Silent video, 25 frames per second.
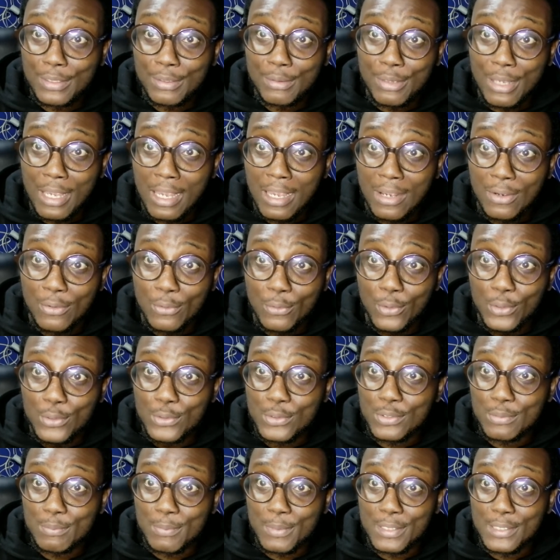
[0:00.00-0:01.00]
going to
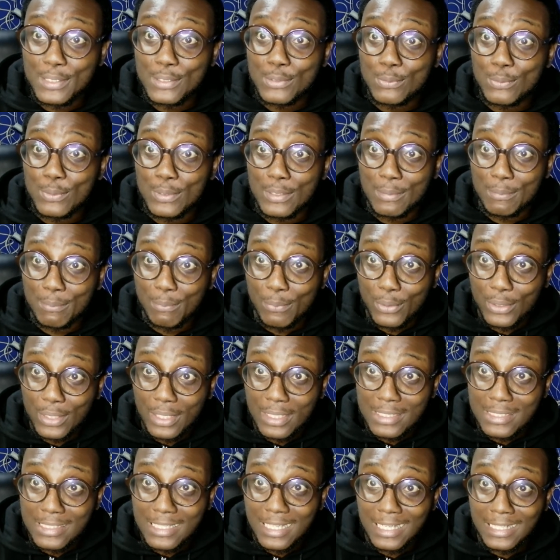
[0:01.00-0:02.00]
the meetings with the
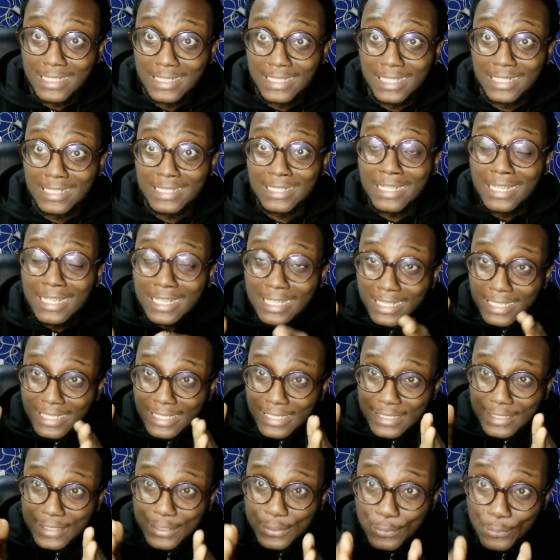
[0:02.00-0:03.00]
important slide deck.
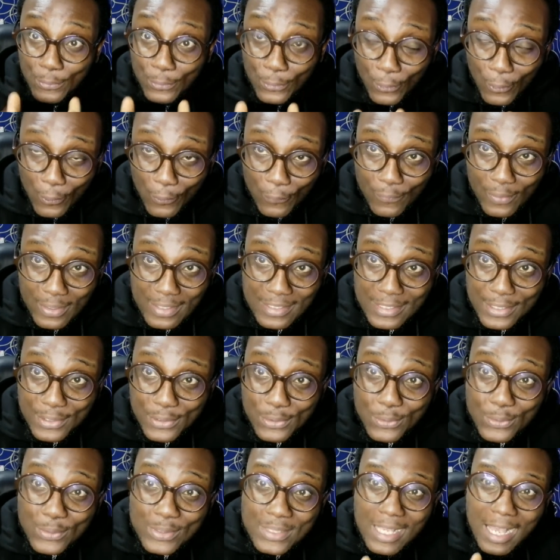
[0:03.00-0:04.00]
The
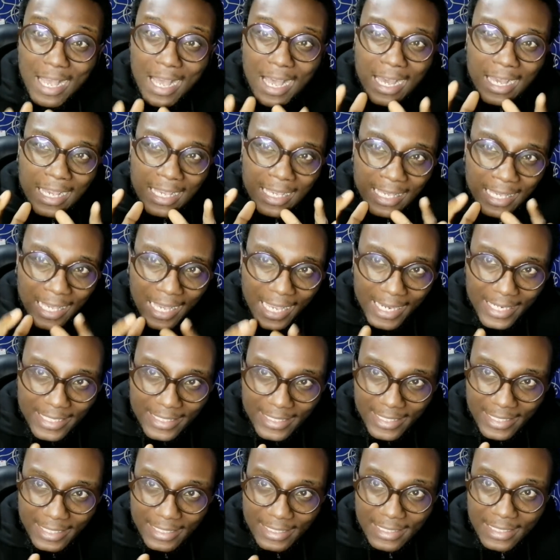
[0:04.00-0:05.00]
conversations are
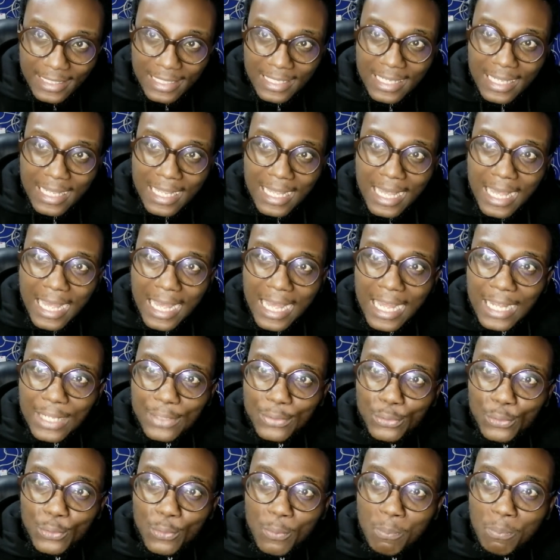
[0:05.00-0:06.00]
guided
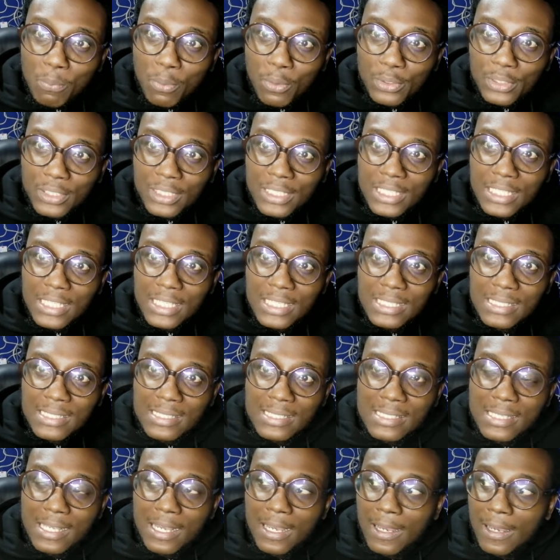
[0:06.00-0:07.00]
and nobody
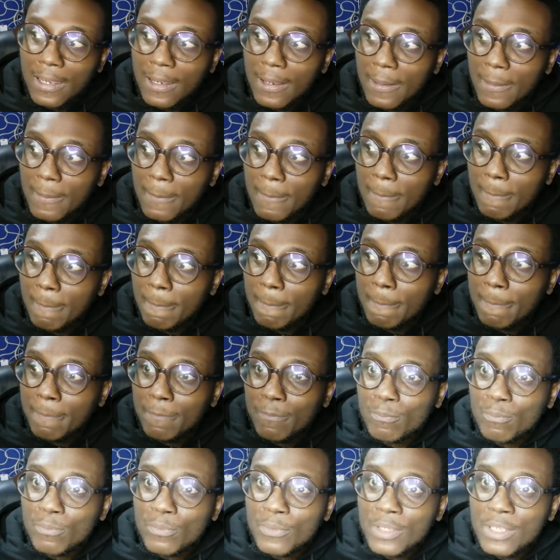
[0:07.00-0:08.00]
is
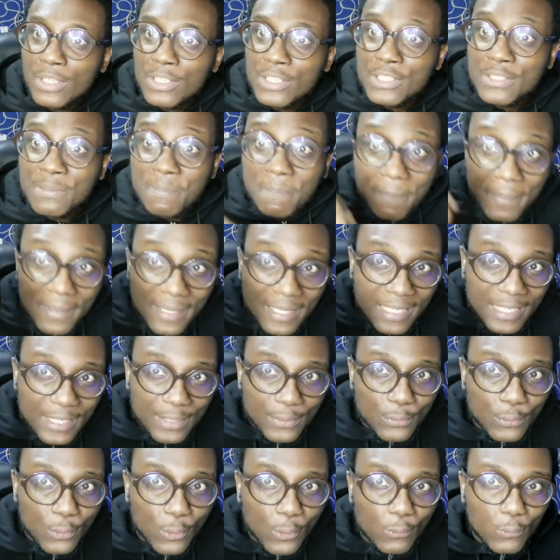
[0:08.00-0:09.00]

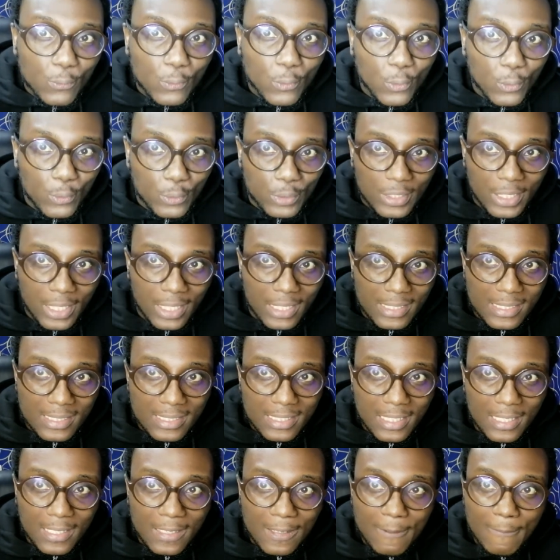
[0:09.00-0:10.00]
speaking off context.
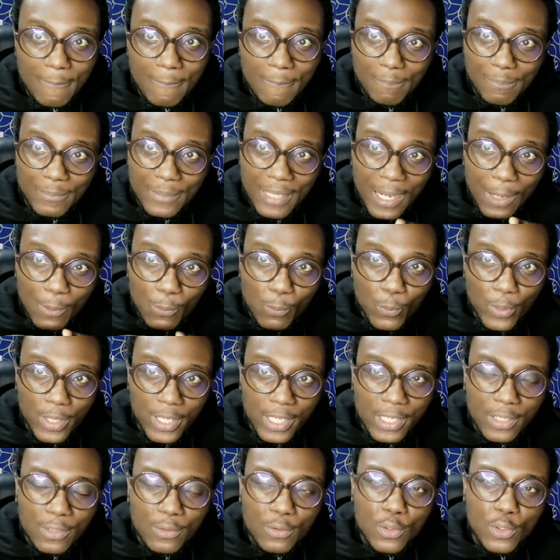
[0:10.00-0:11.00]
That
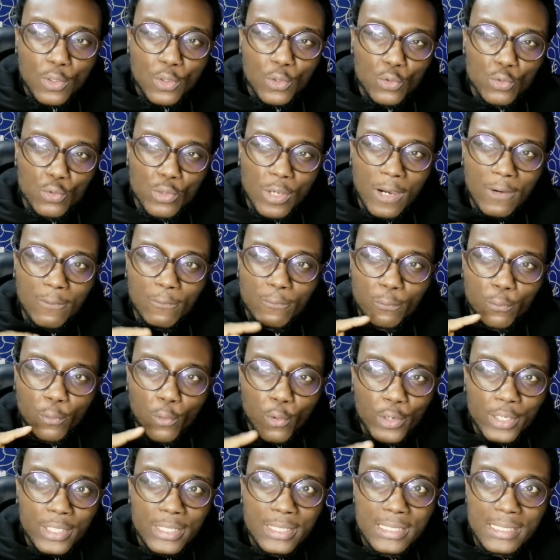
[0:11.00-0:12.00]
way, you
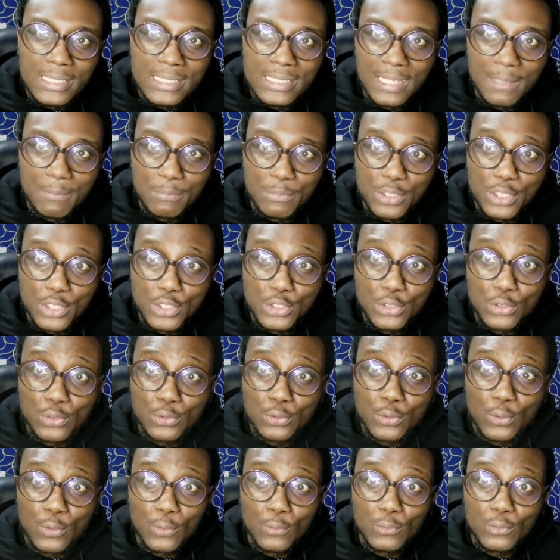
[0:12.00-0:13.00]
avoid the temptation
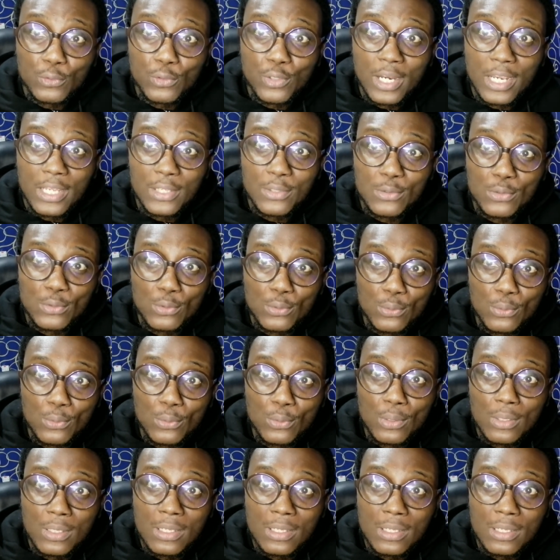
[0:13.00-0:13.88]
of trying to